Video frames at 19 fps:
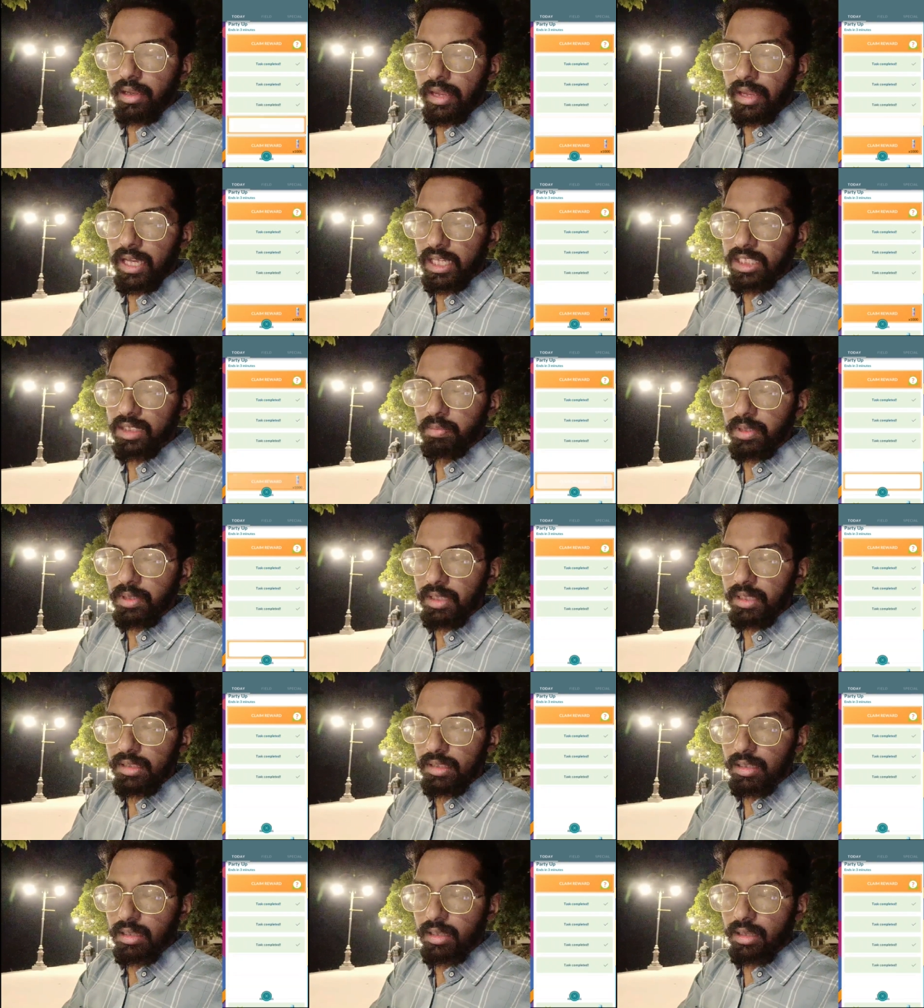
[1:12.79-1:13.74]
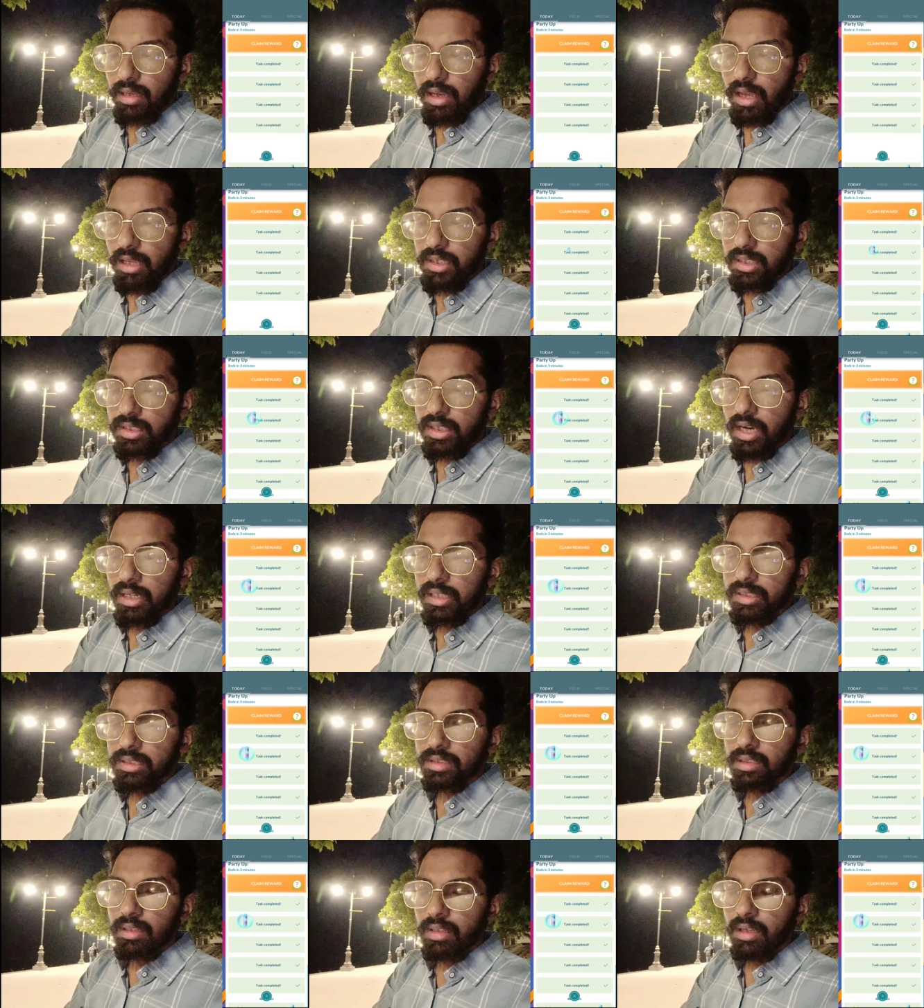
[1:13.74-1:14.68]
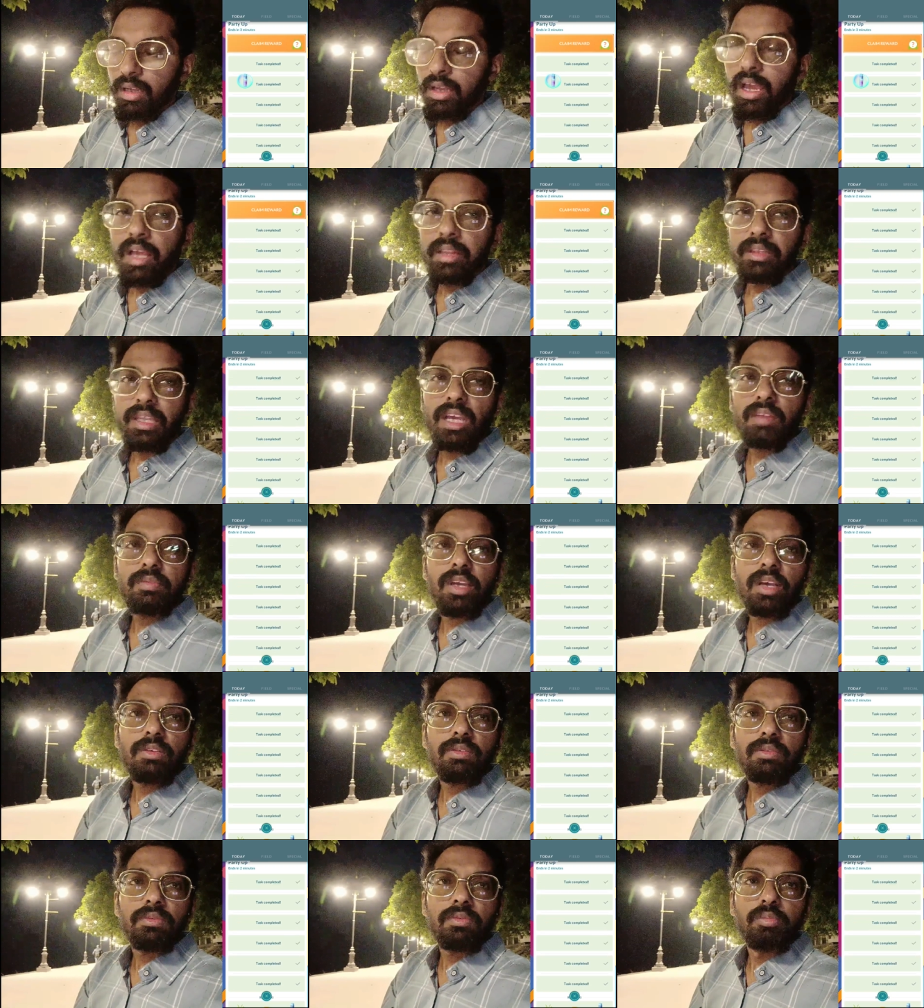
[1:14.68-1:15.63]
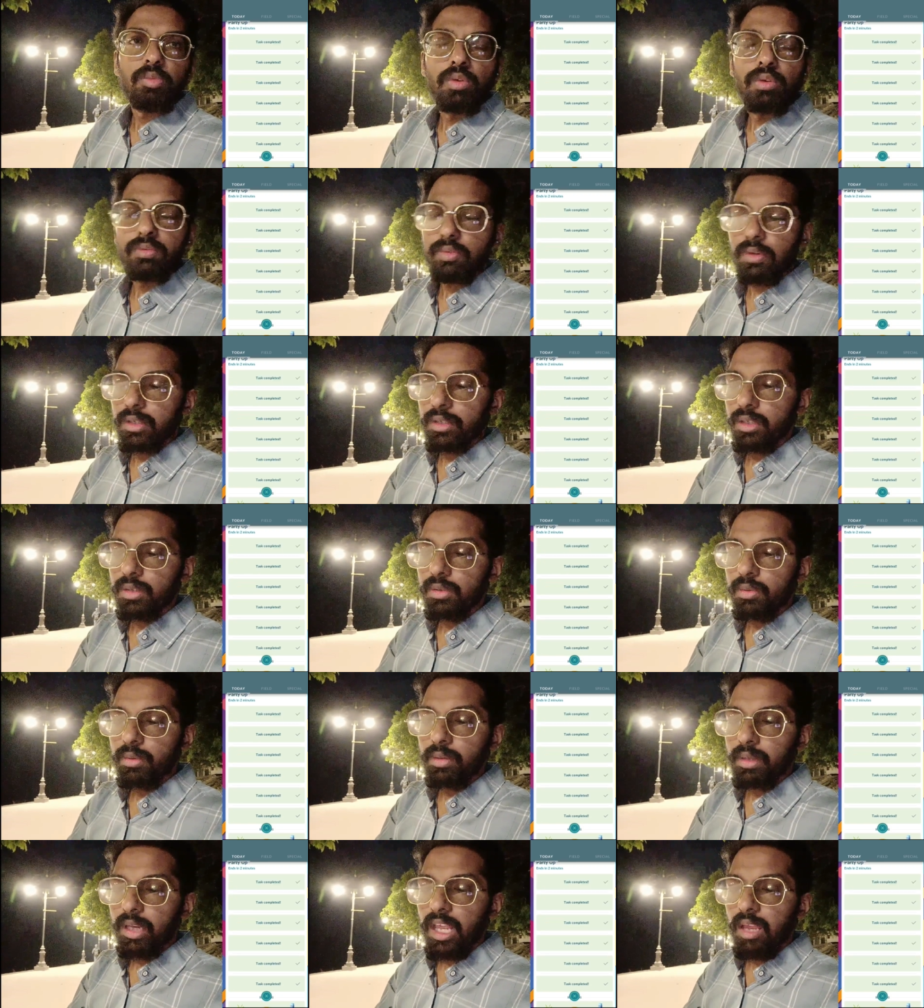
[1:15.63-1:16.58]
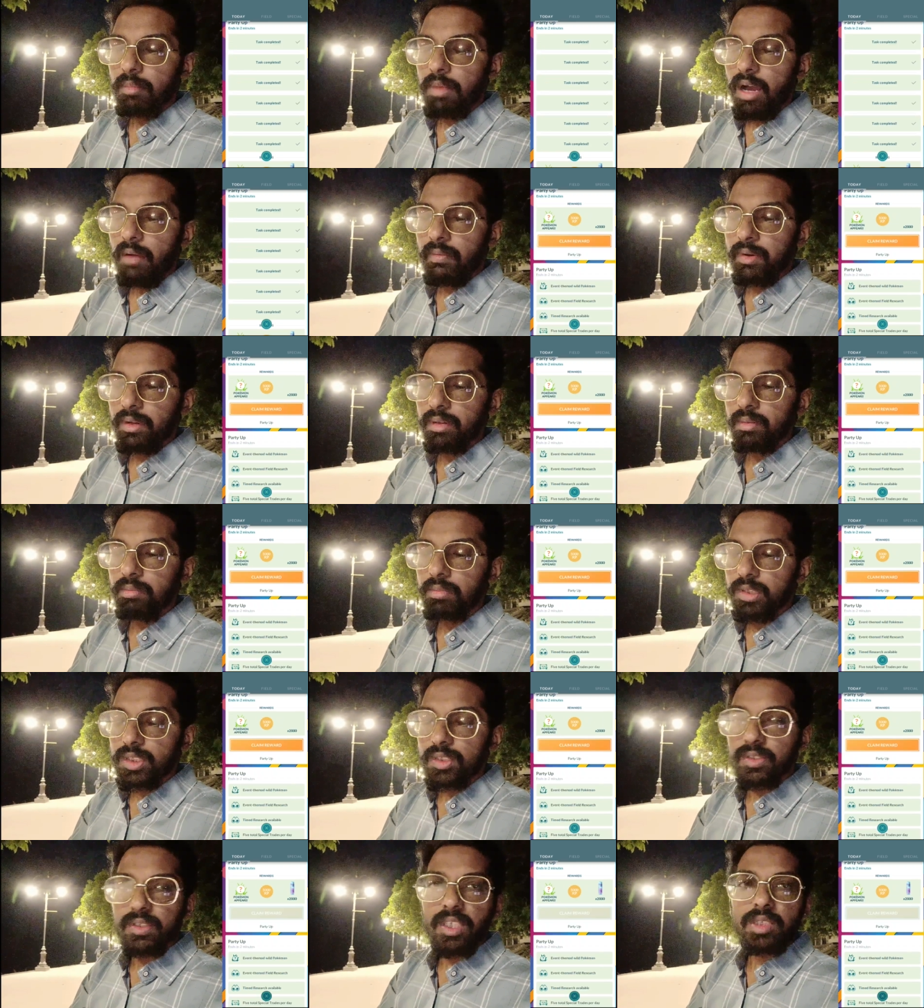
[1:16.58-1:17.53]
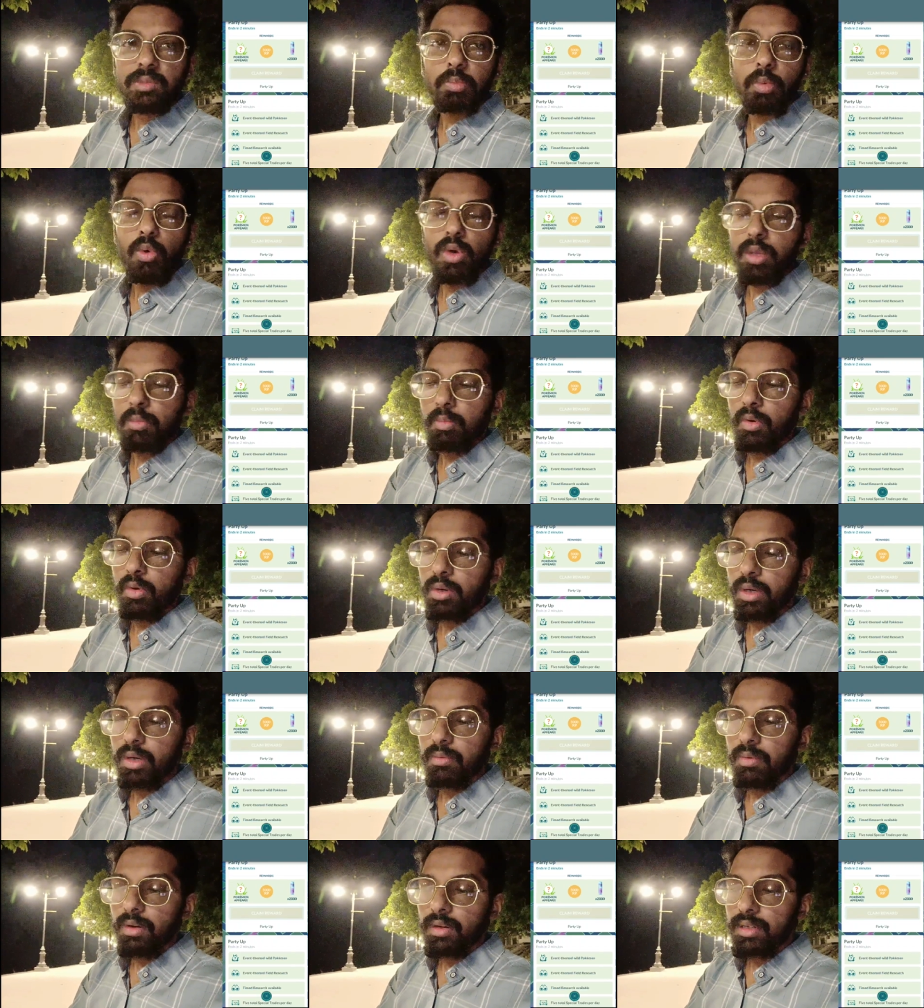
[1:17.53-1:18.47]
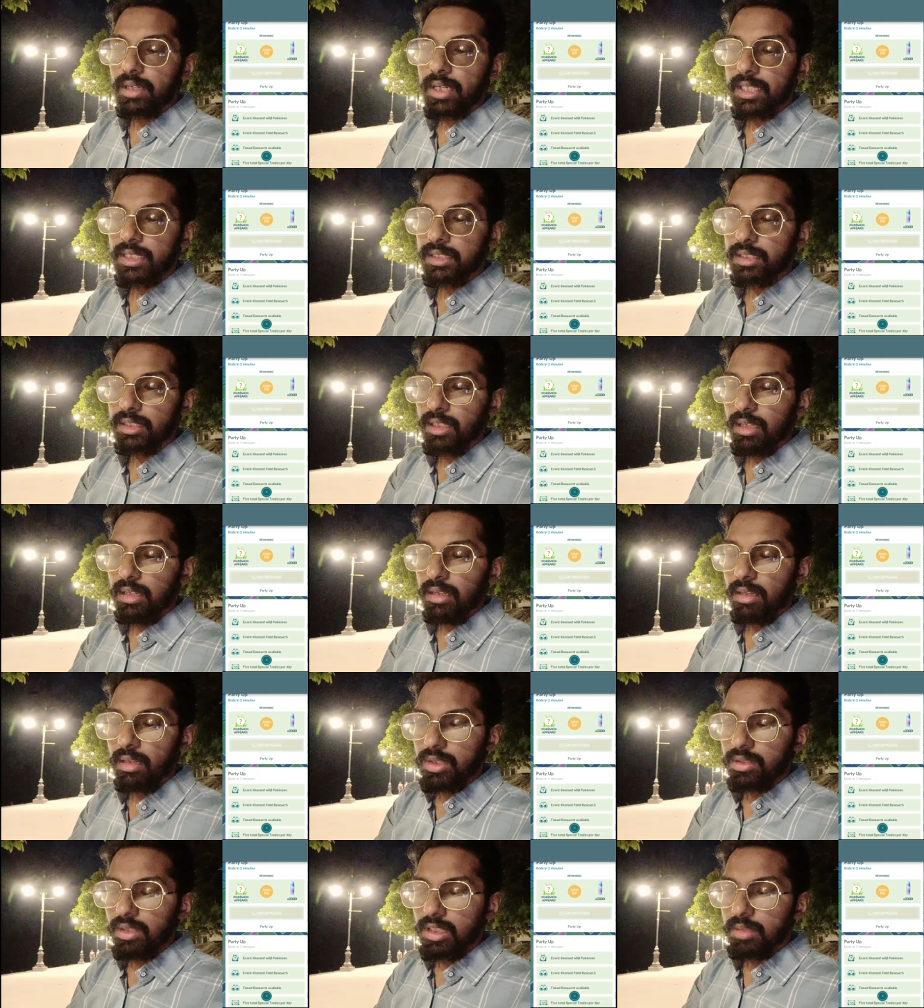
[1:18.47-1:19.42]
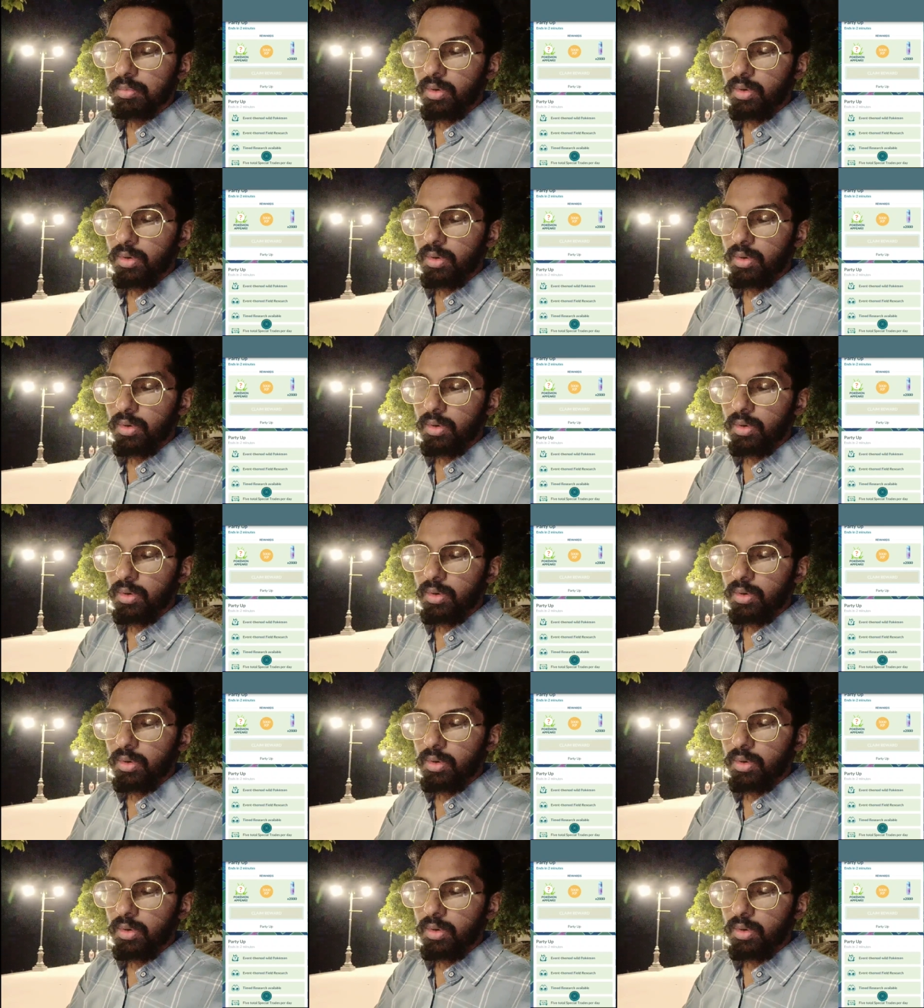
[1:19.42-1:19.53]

XP and stardust, and then we are moving further to claim our mysterious Pokemon reward. Let's see, mysterious